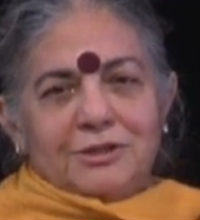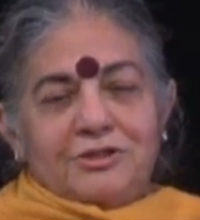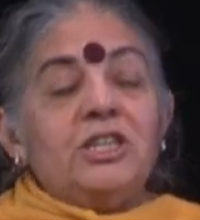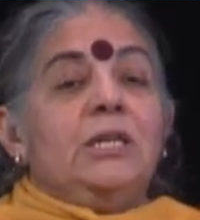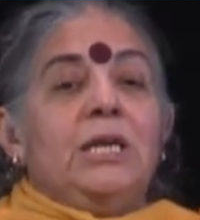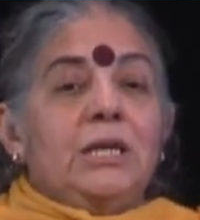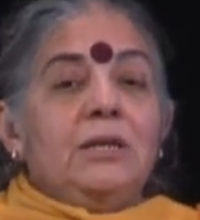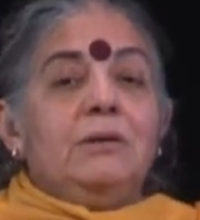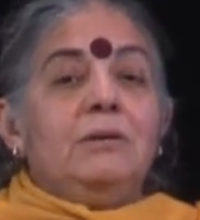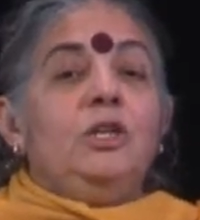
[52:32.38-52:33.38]

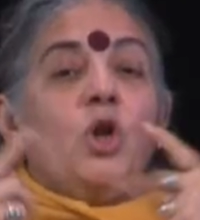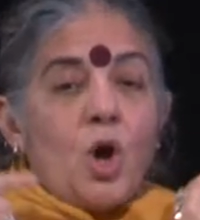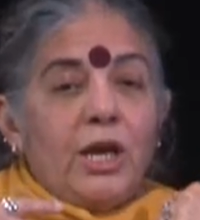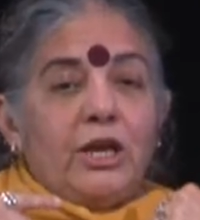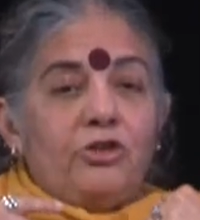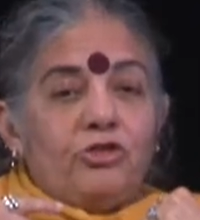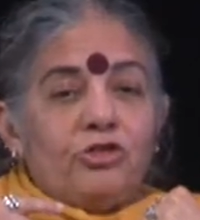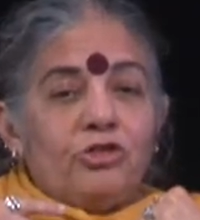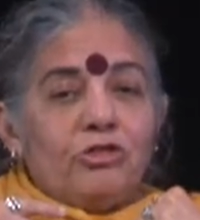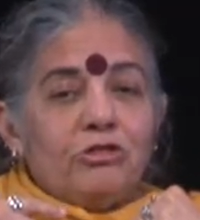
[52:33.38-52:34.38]
turning
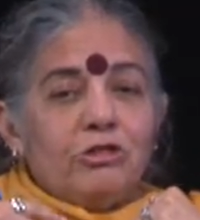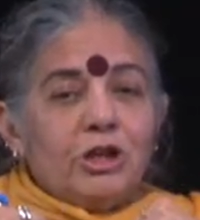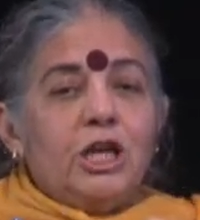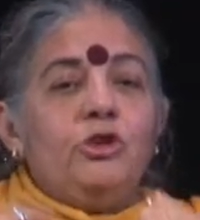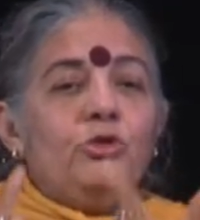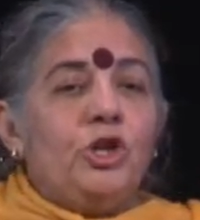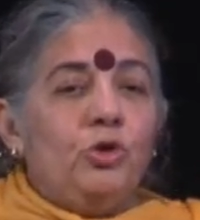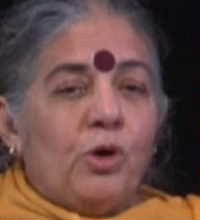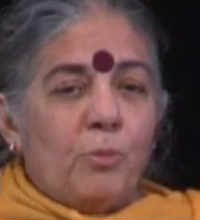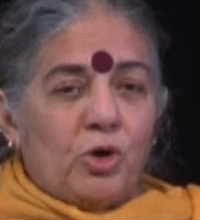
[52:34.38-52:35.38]
knowledge into the
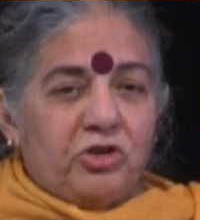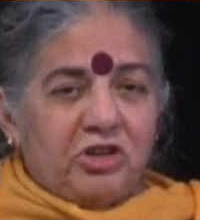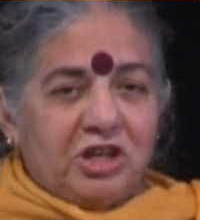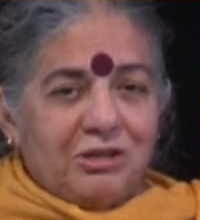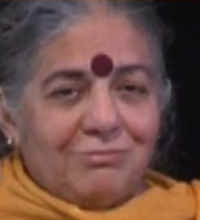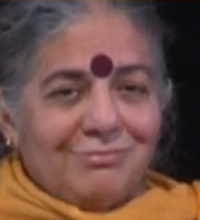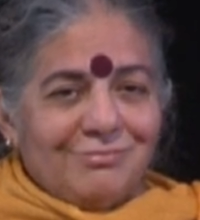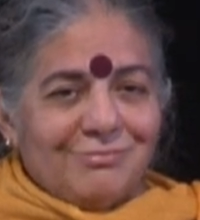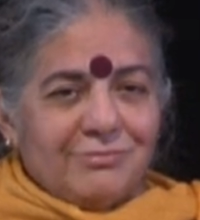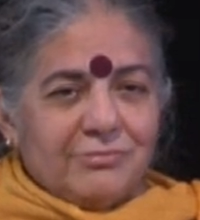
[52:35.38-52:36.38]
new commodity.
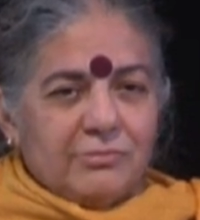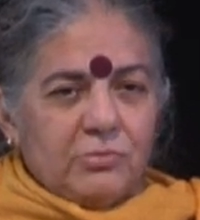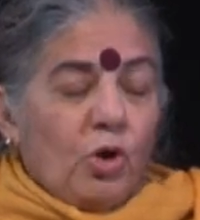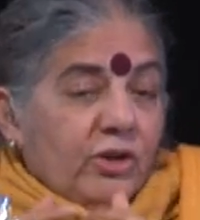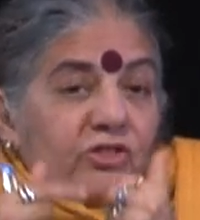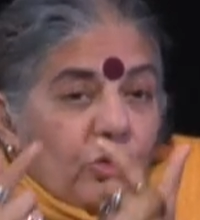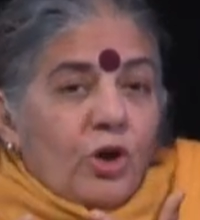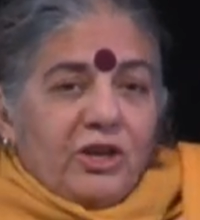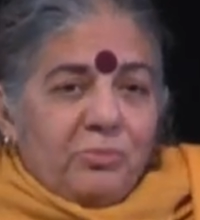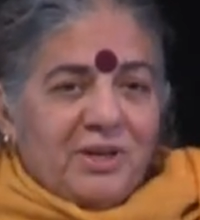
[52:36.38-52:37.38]
Not as
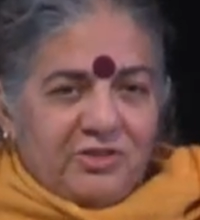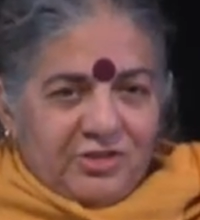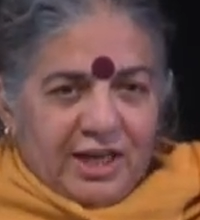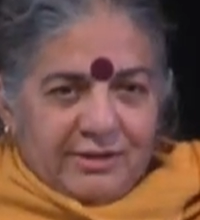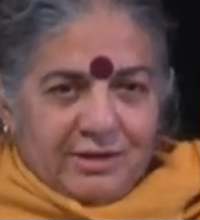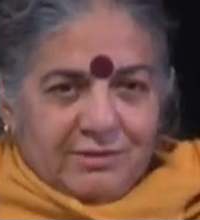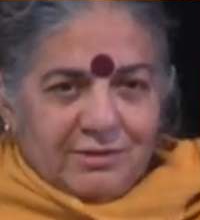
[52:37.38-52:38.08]
knowledge, but as data.